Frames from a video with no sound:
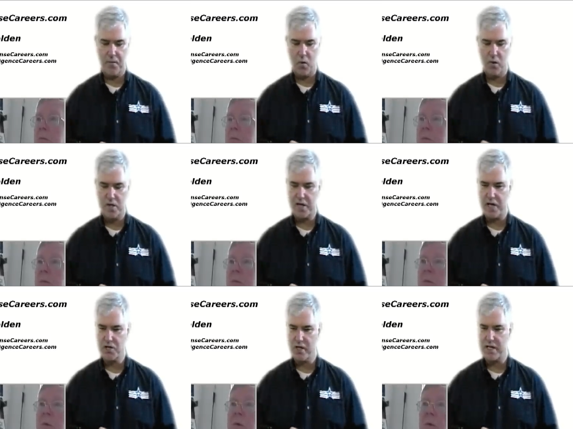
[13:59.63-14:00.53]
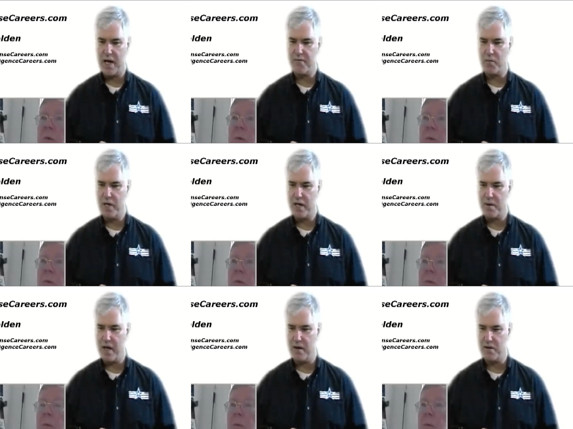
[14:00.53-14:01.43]
We'll schedule a time for me to
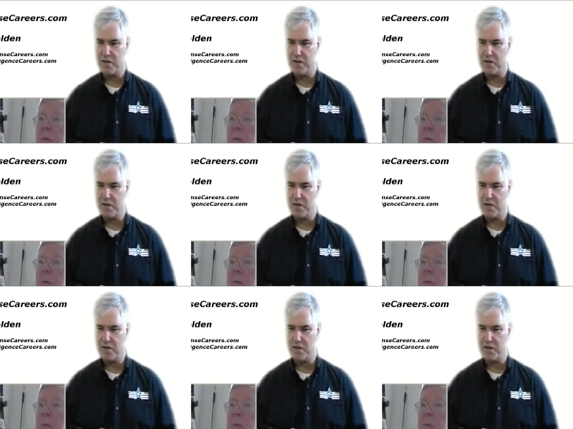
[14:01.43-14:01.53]
come out and